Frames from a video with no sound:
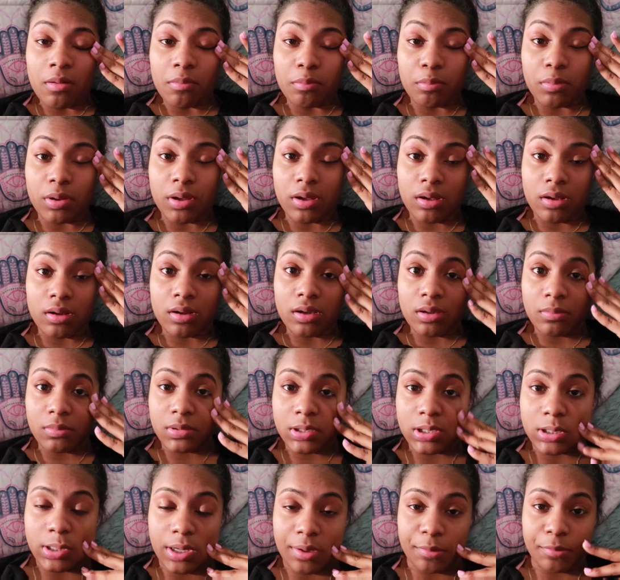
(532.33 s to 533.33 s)
But let
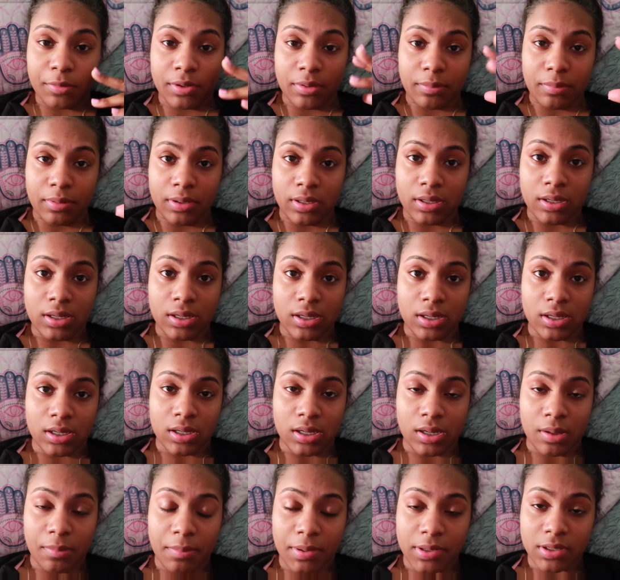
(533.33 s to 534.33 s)
me start rambling.
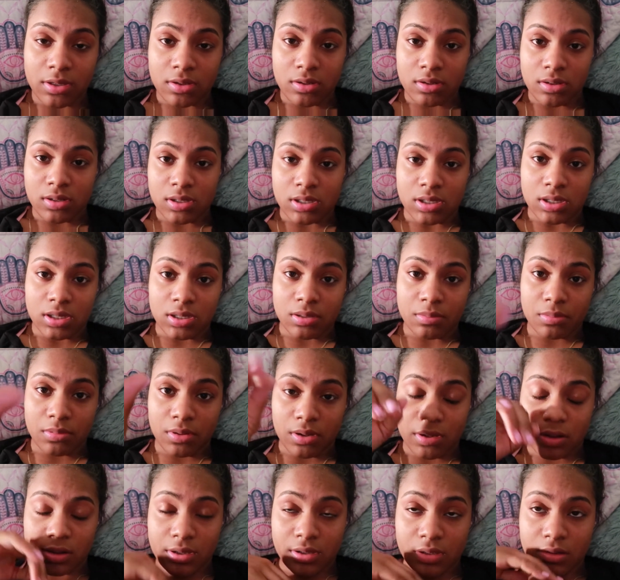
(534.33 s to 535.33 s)
And I'm about to go to sleep,
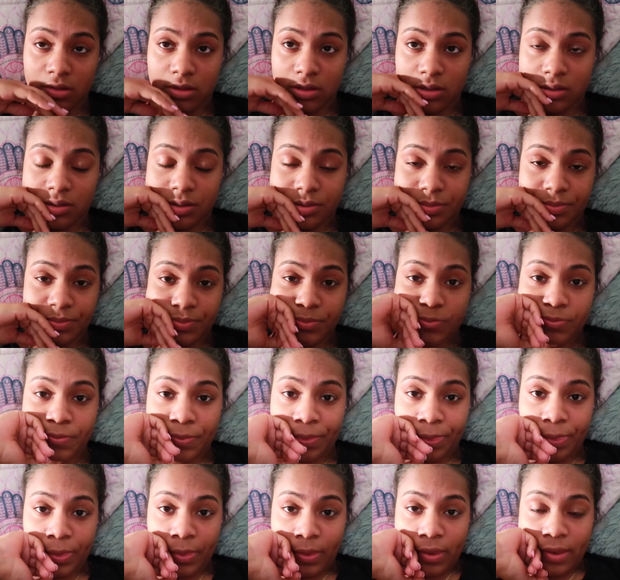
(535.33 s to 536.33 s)
y'all. So
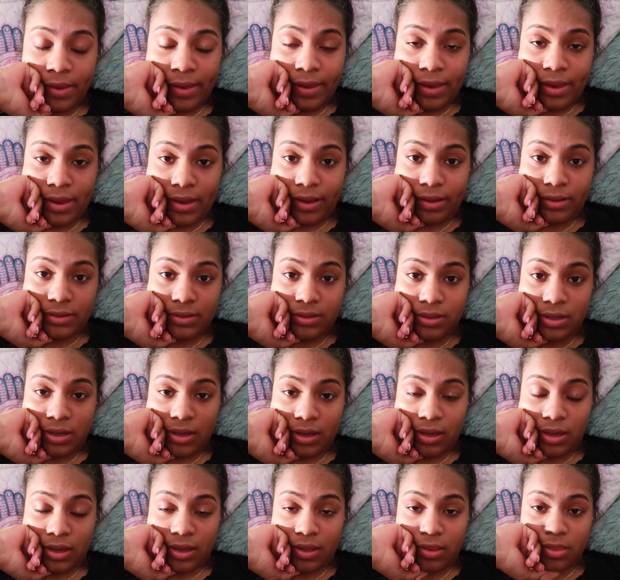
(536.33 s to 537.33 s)
I'll see
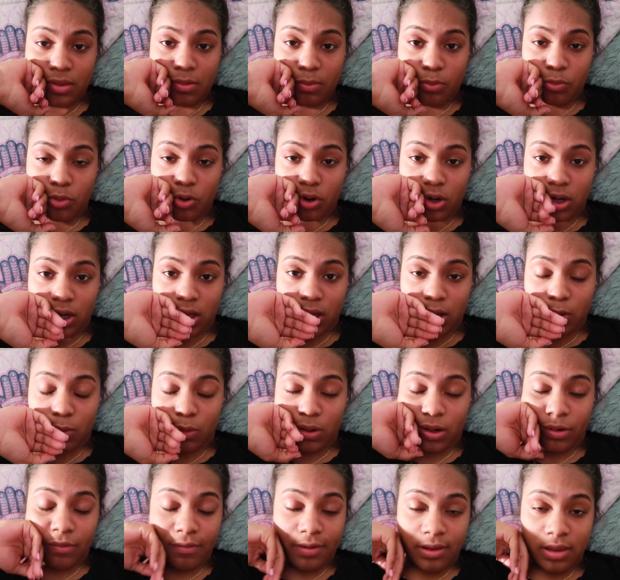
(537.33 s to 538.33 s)
y'all in the morning,
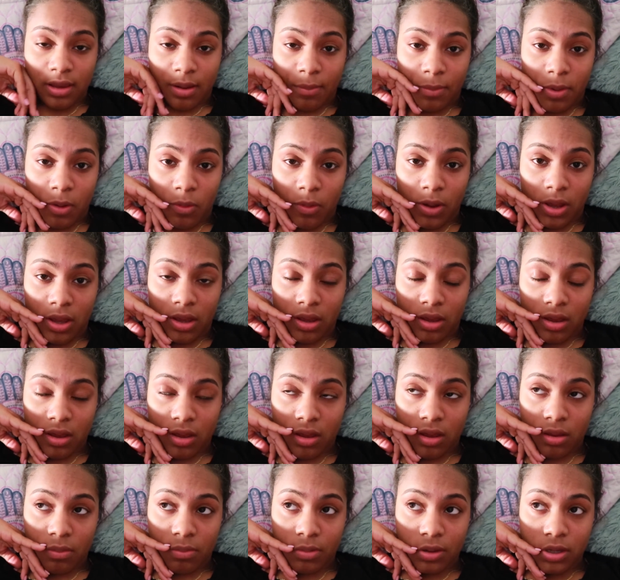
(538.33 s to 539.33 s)
whatever time I wake up.